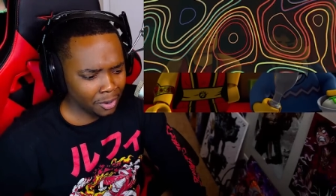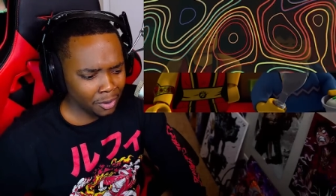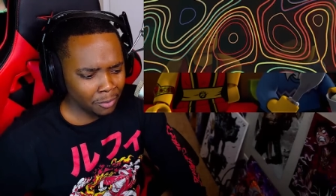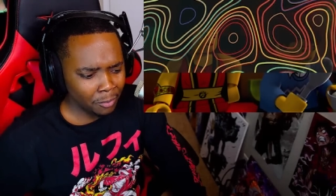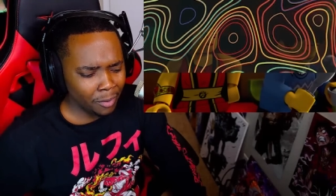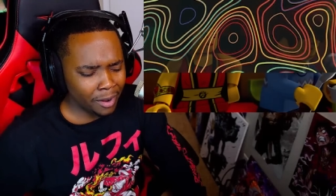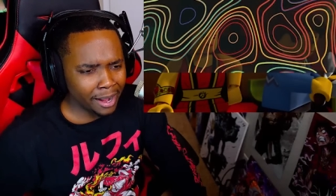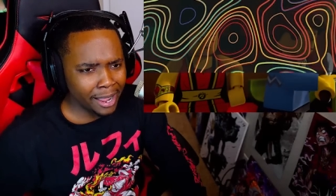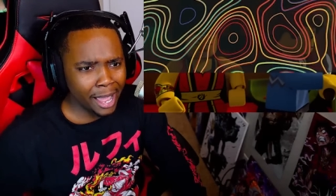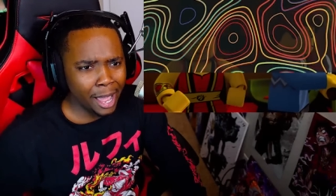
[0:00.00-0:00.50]

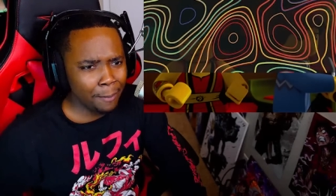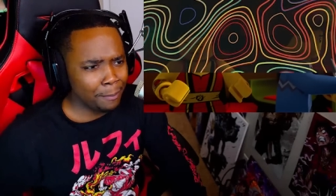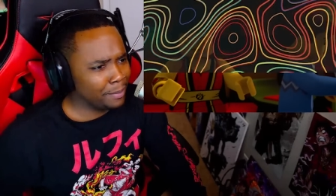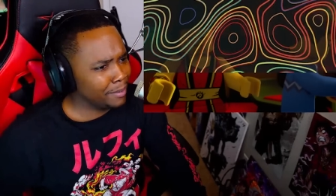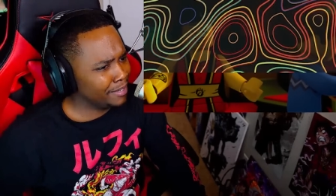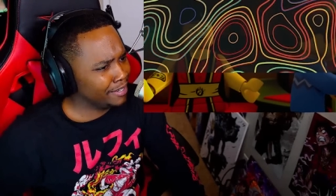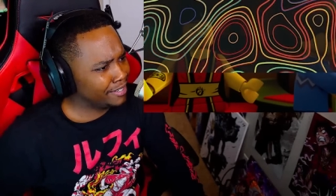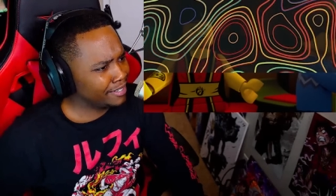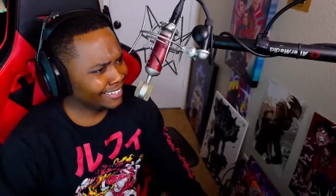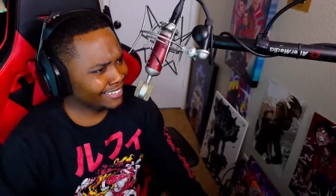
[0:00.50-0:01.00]
What
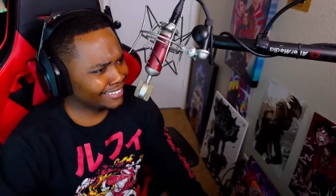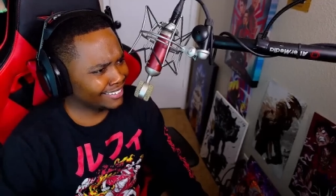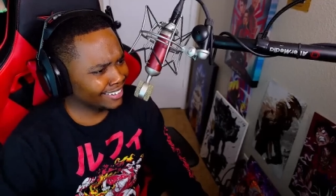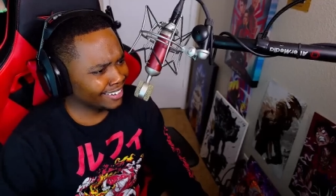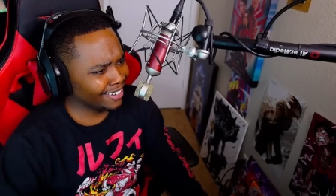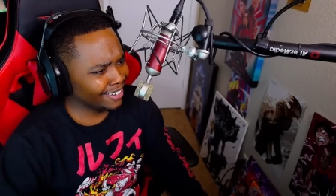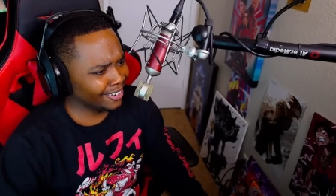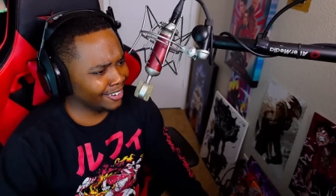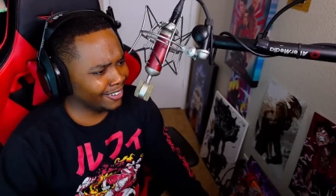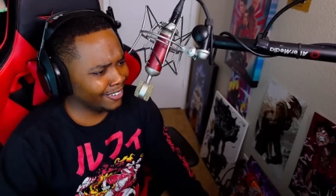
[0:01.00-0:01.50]
happened? Hey, the
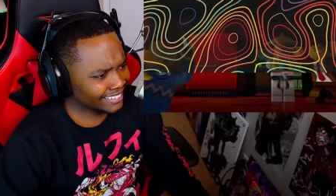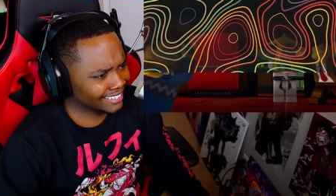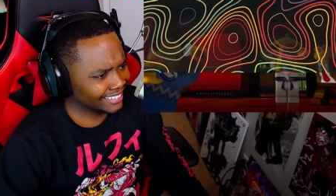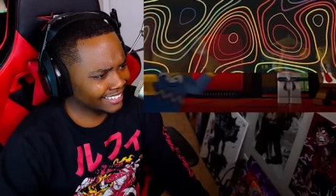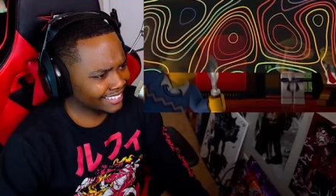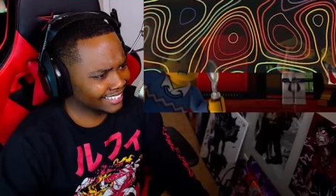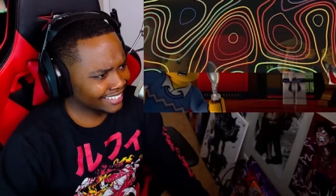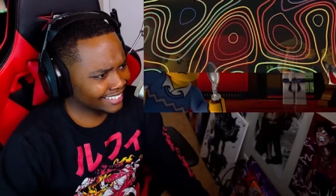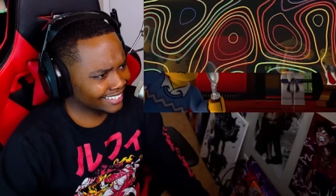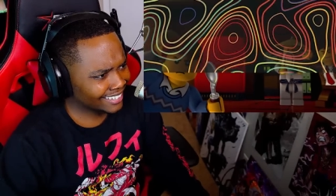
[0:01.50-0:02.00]
hell?
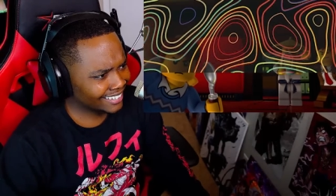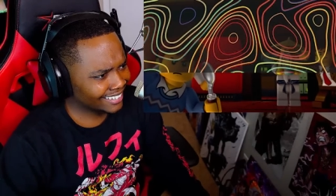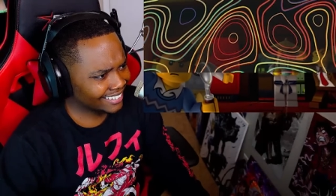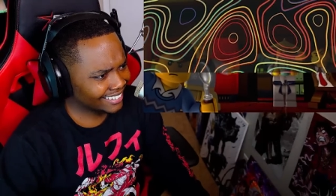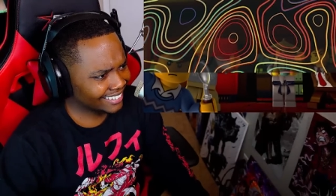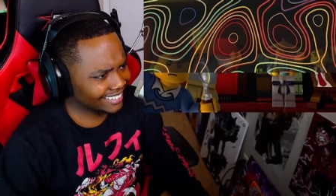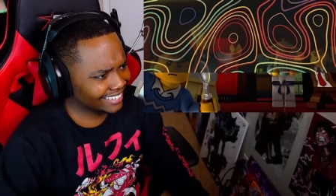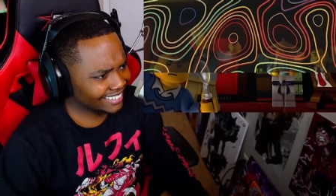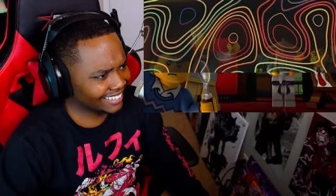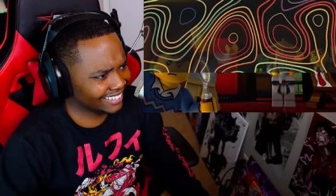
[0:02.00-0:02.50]
Sure. An
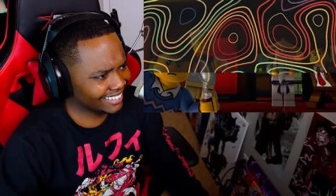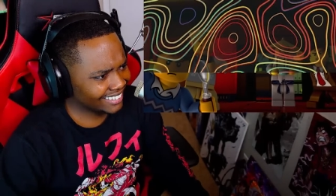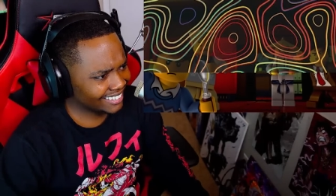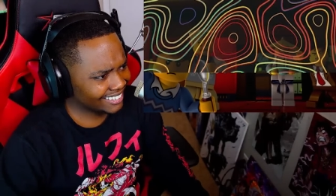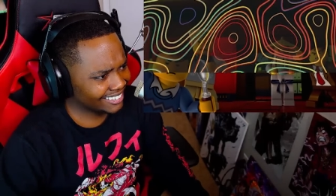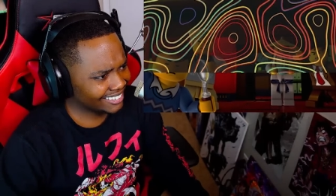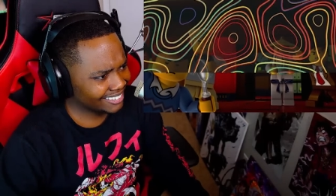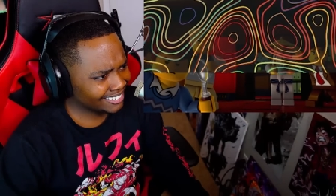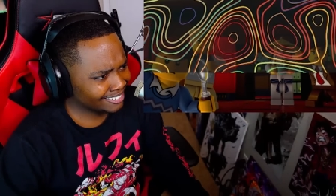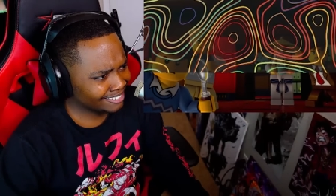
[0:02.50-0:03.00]

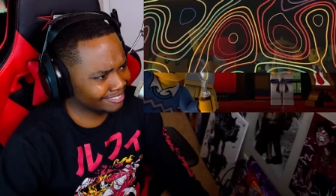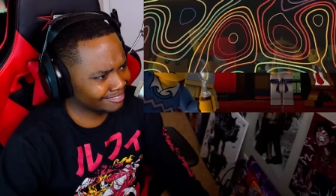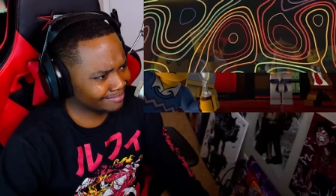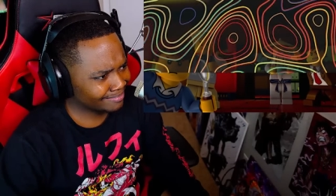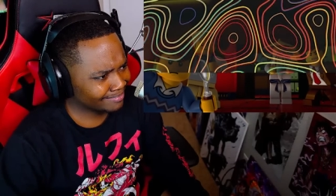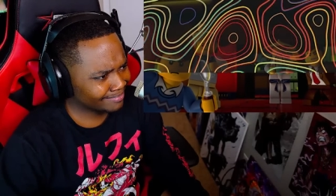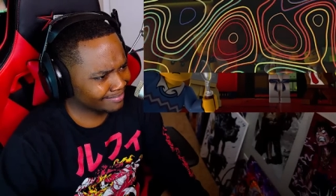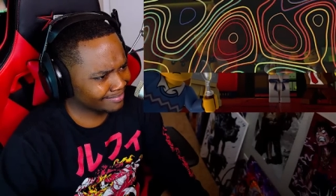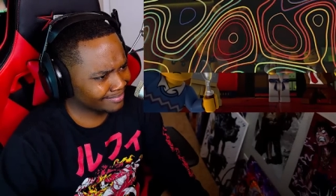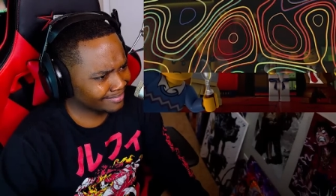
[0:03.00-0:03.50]
emergency? Oh,
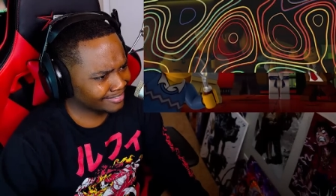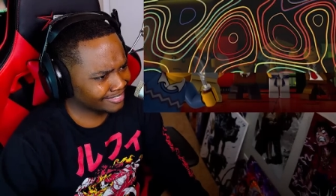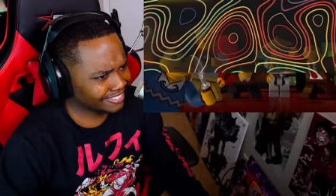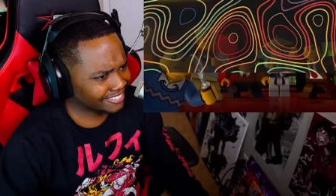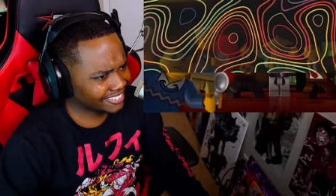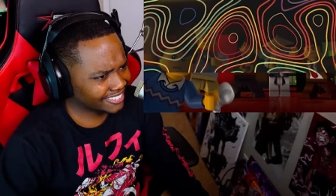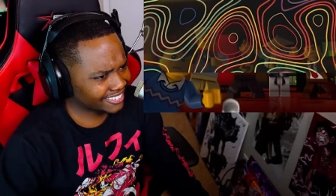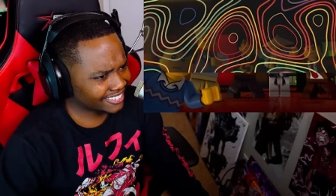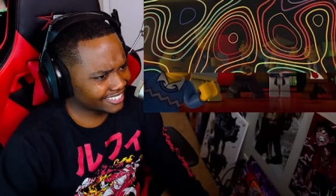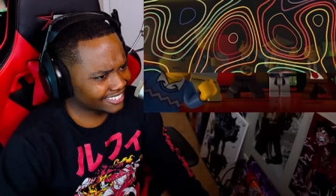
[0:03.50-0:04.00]
a new
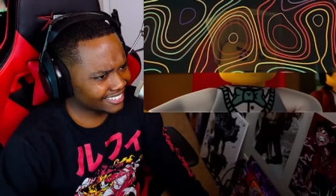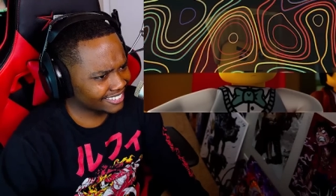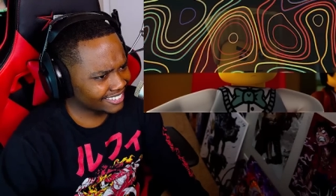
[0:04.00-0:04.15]
menace?